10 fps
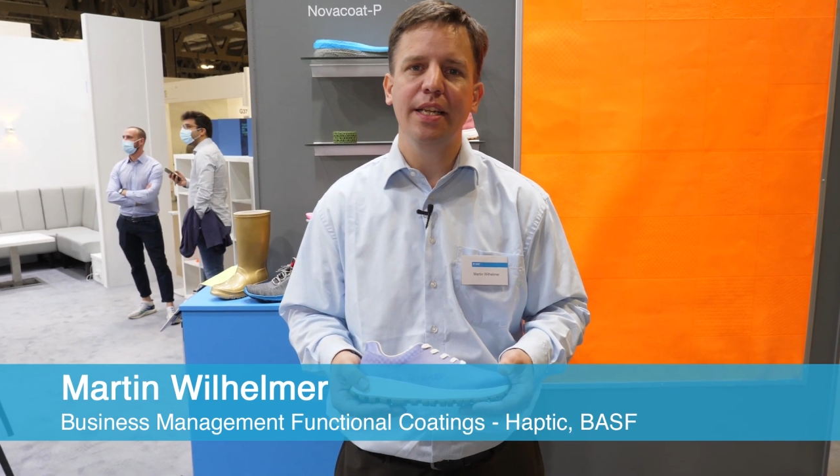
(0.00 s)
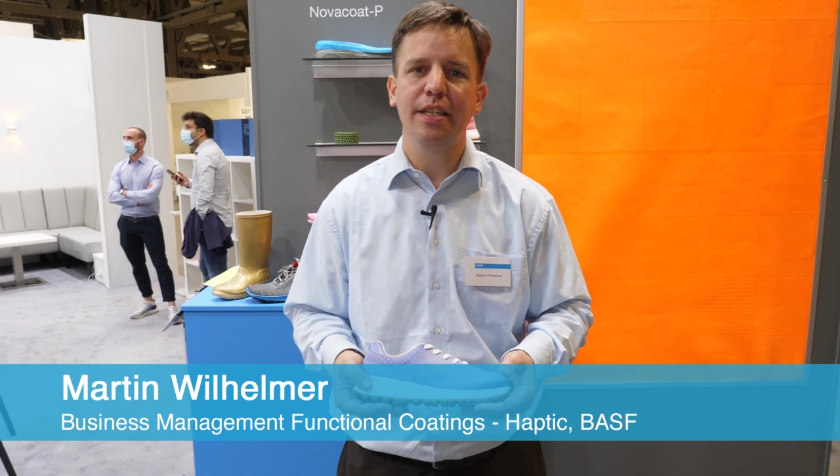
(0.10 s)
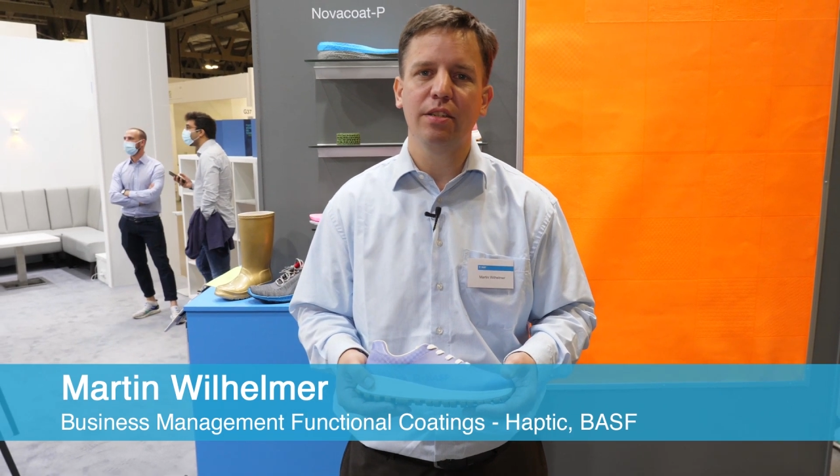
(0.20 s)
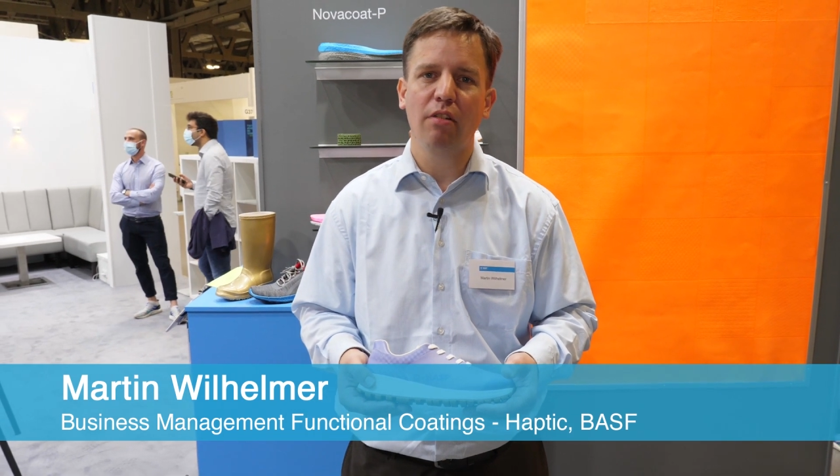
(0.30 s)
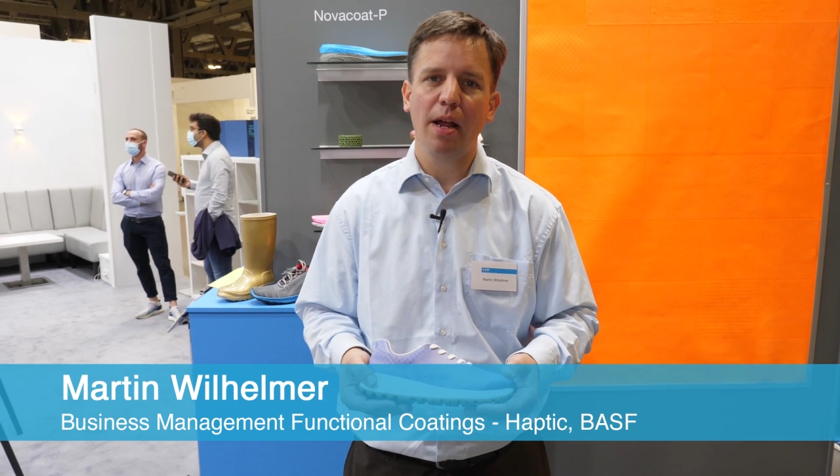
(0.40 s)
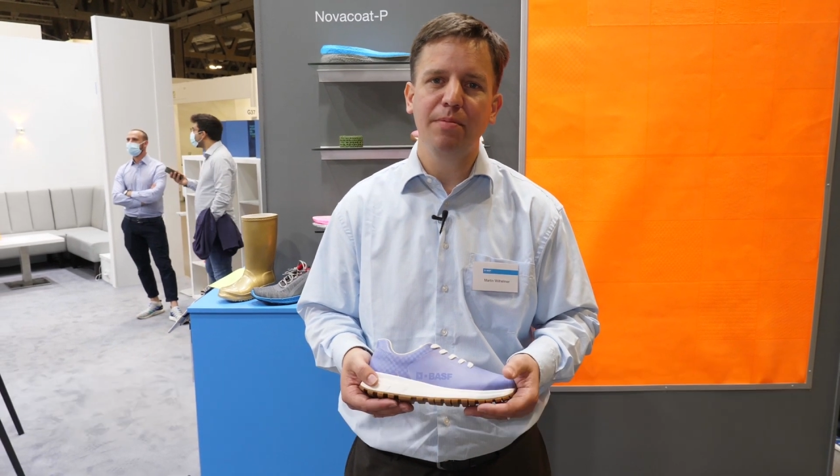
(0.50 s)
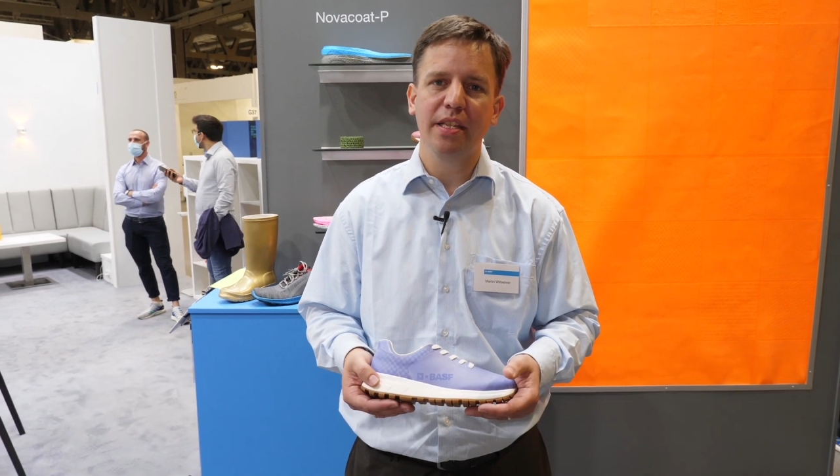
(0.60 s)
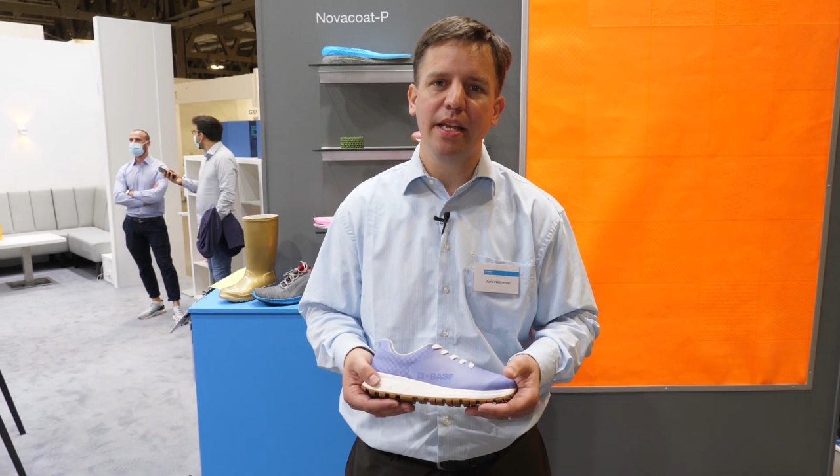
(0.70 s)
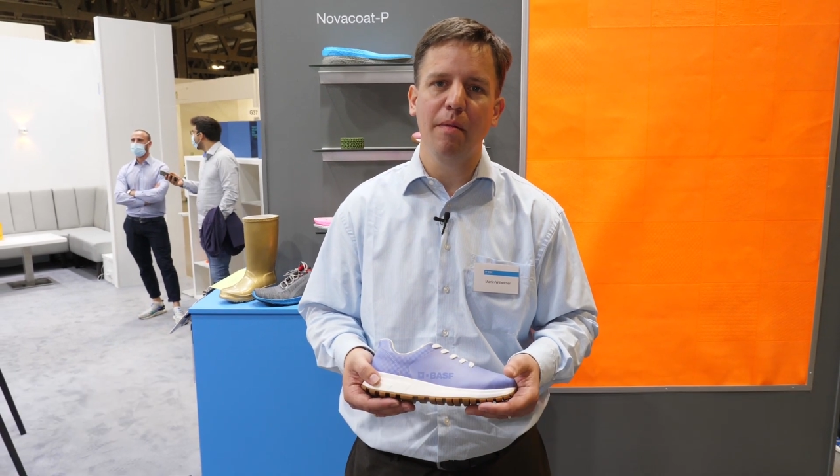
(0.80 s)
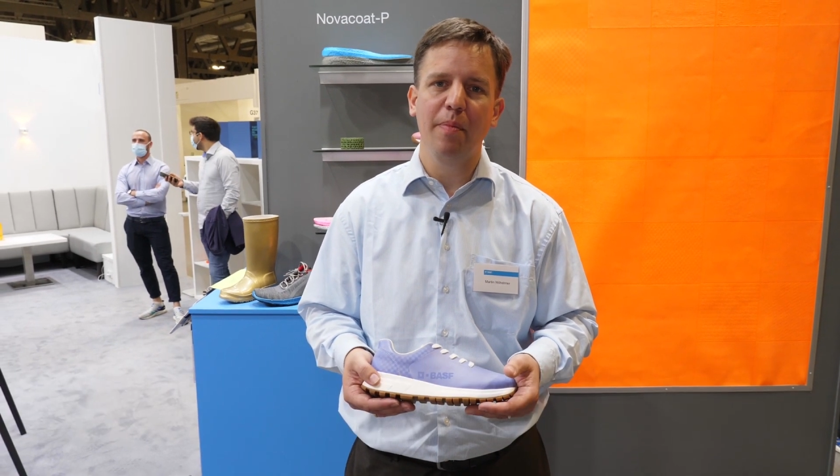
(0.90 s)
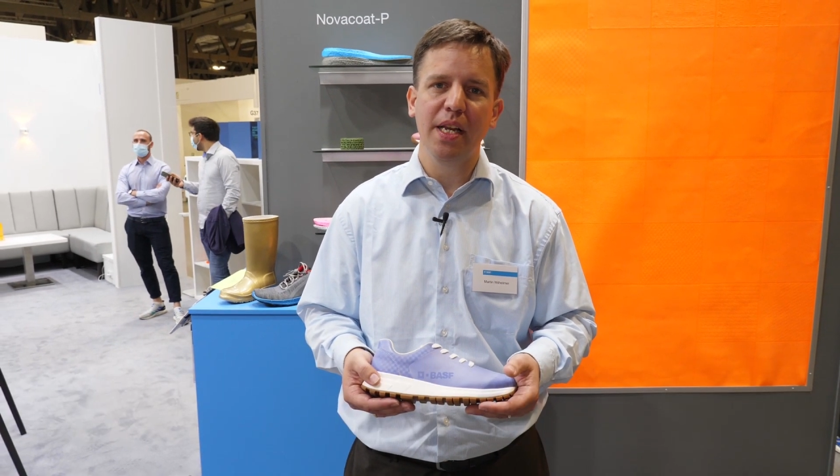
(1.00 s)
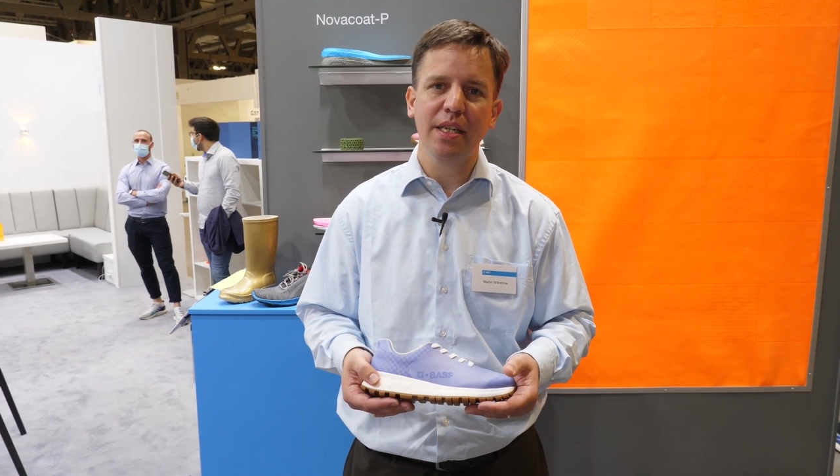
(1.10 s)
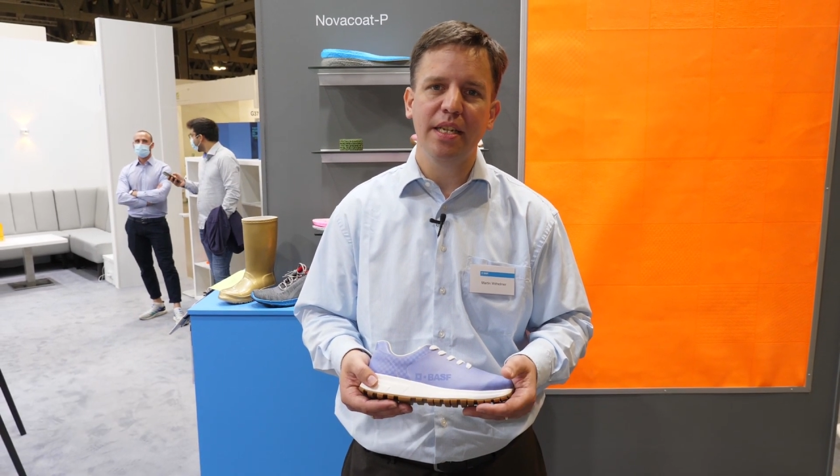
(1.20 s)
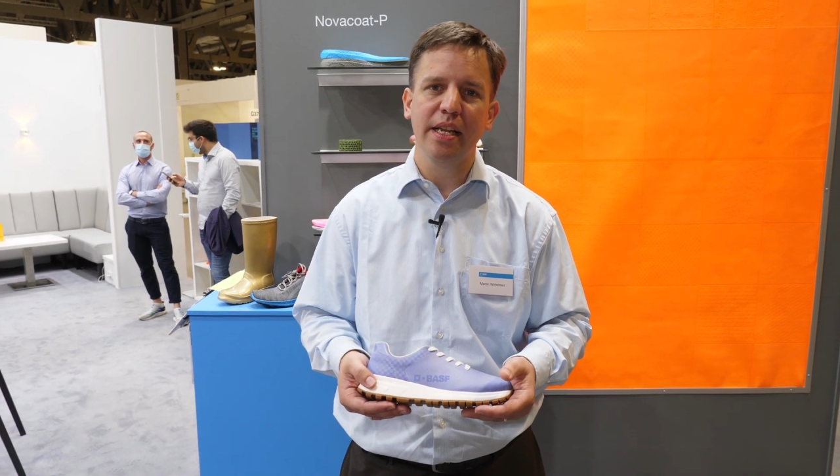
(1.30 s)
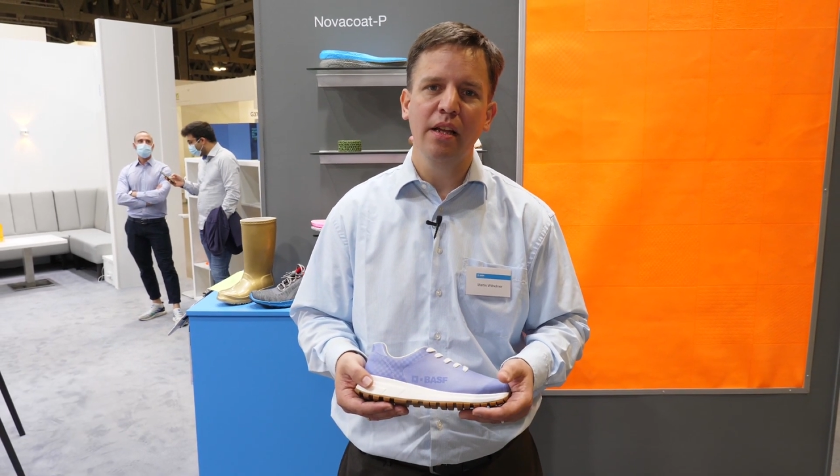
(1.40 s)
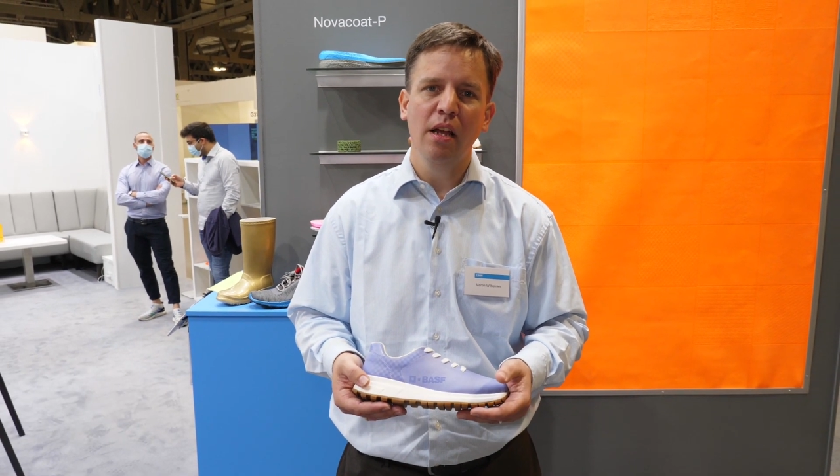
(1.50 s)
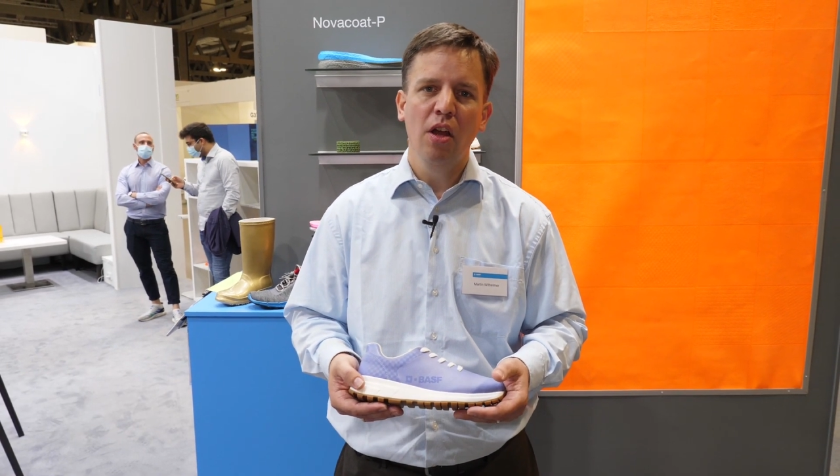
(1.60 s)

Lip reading: describes the ability